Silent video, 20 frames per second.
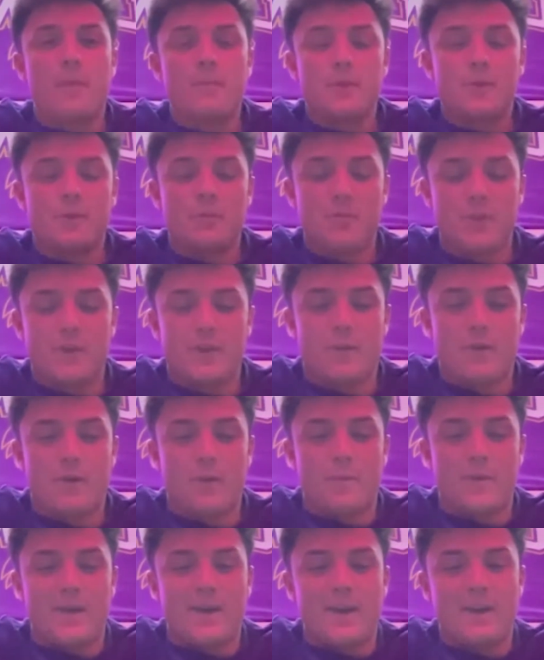doing pretty
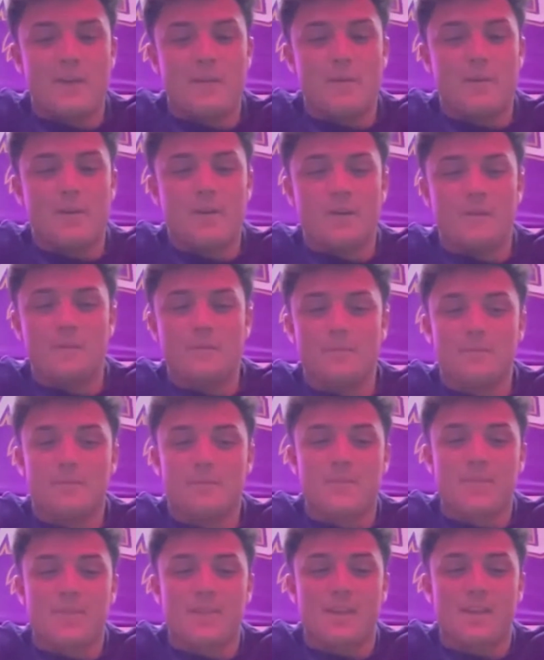well, man.
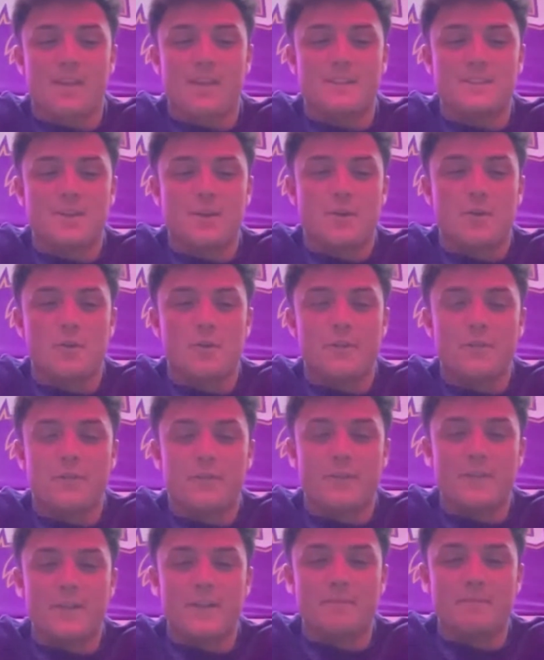It's a whole
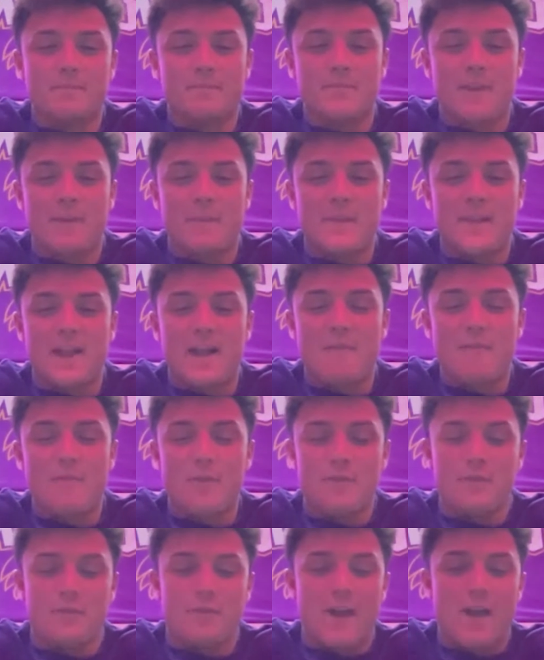different. I mean, I've
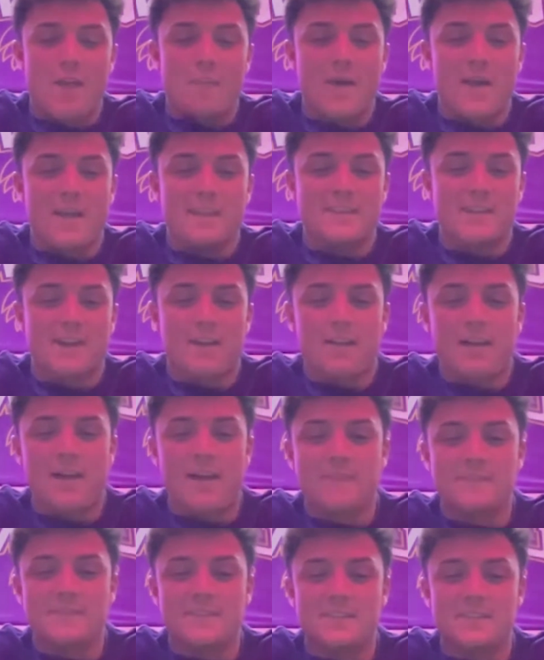moved around my entire
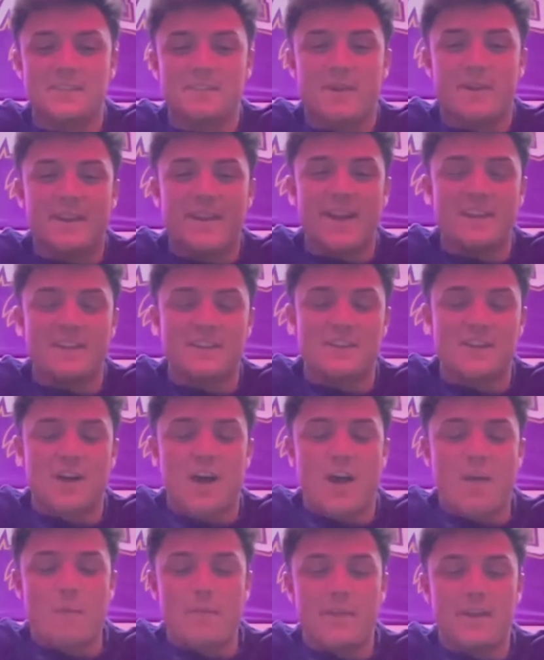life since my dad's
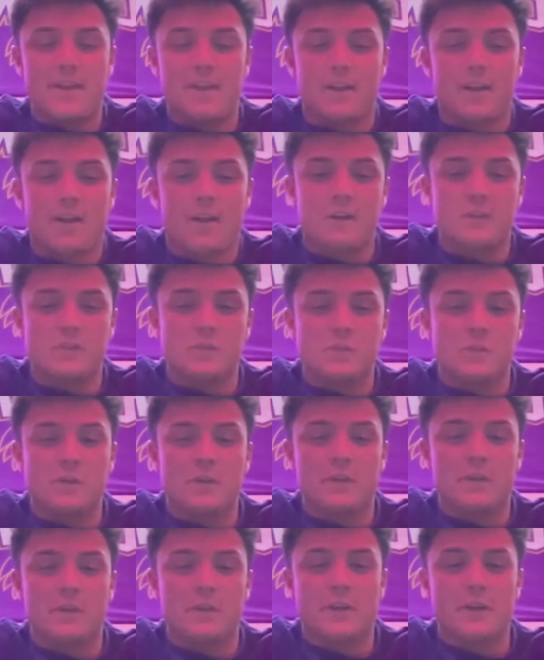job being a college football
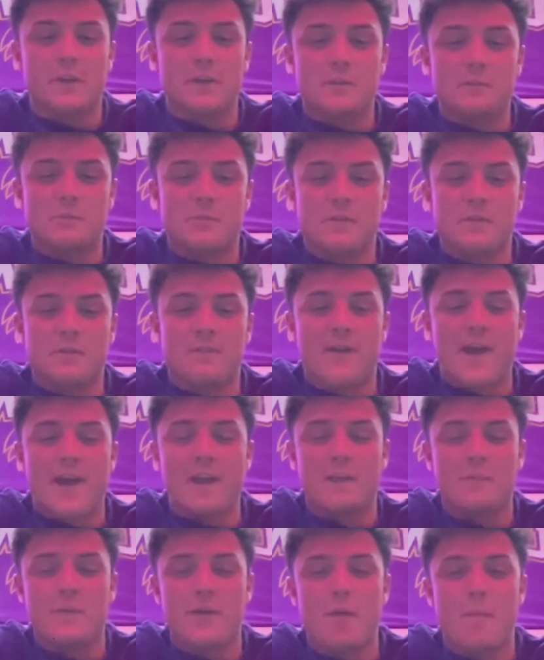coach, but
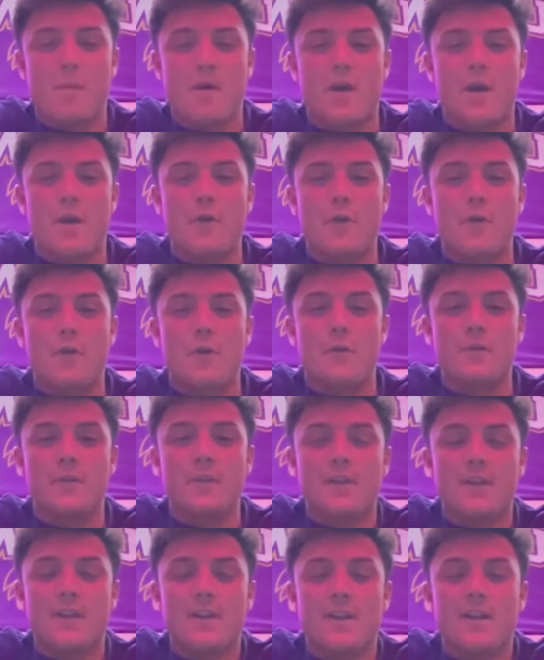finally being on my own,
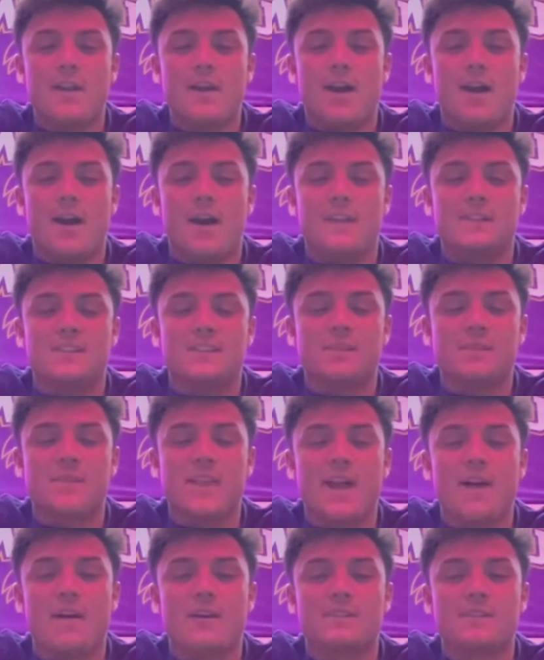it's something
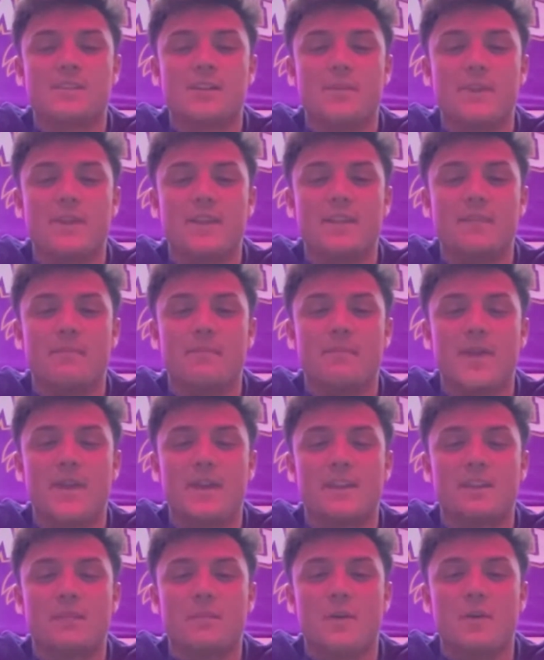else. I mean,
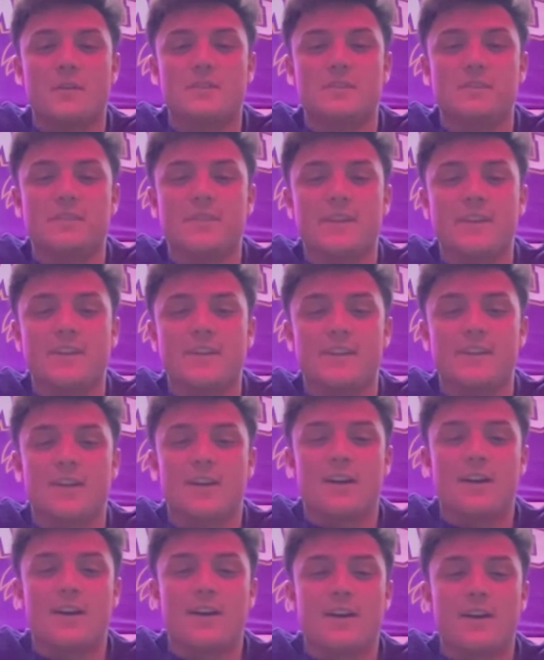making the most of it.
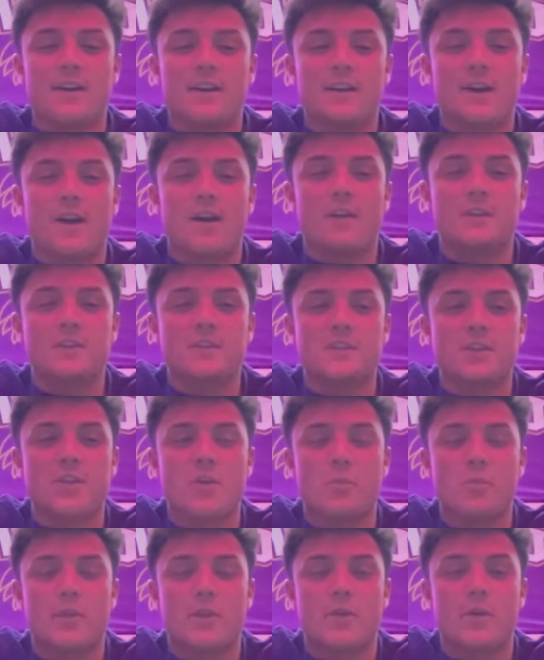College is
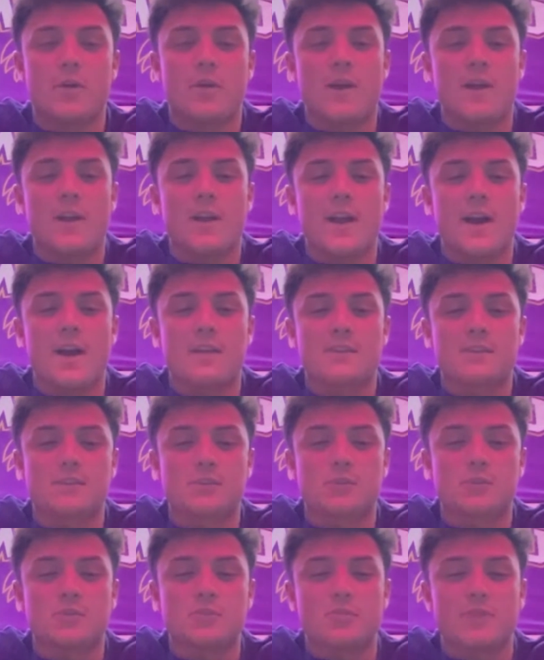going pretty well right now.
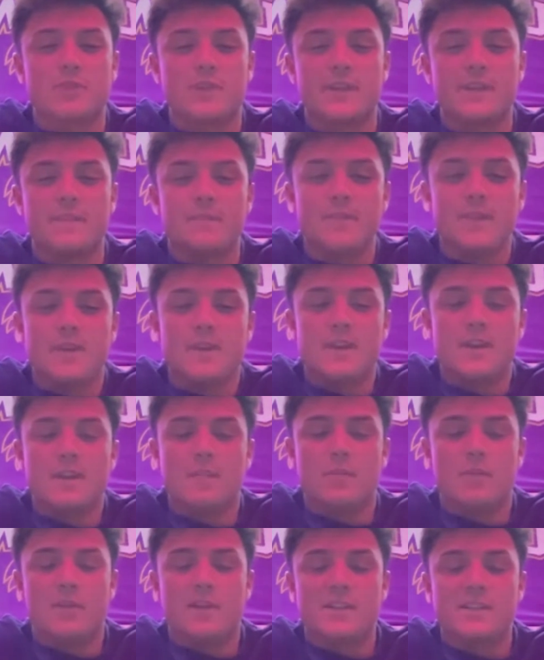School's pretty
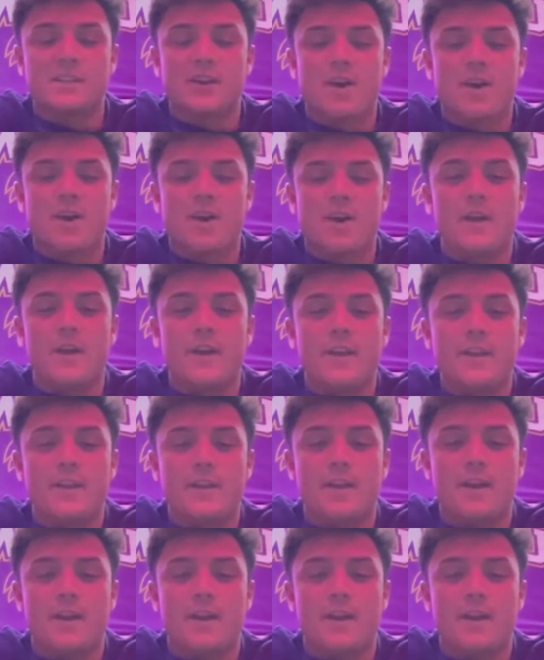solid.